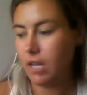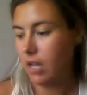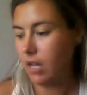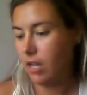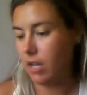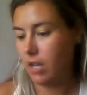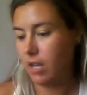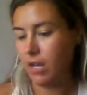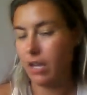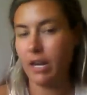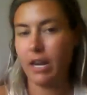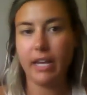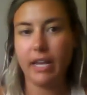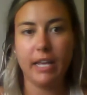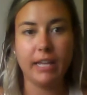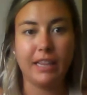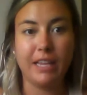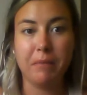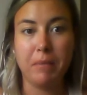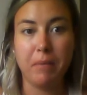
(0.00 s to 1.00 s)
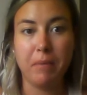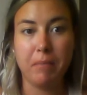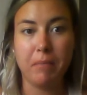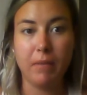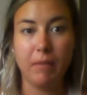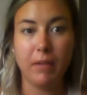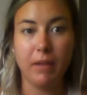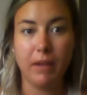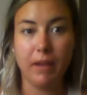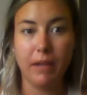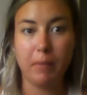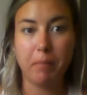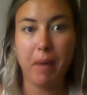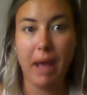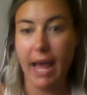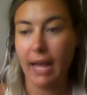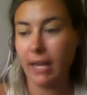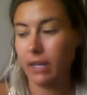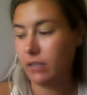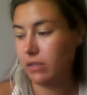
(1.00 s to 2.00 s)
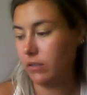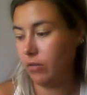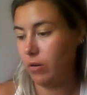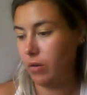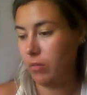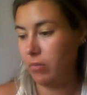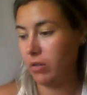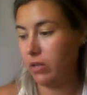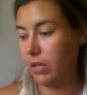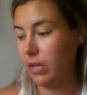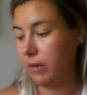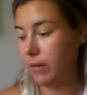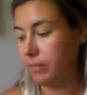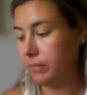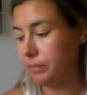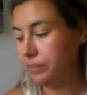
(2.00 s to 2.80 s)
And I get them in like packs normally.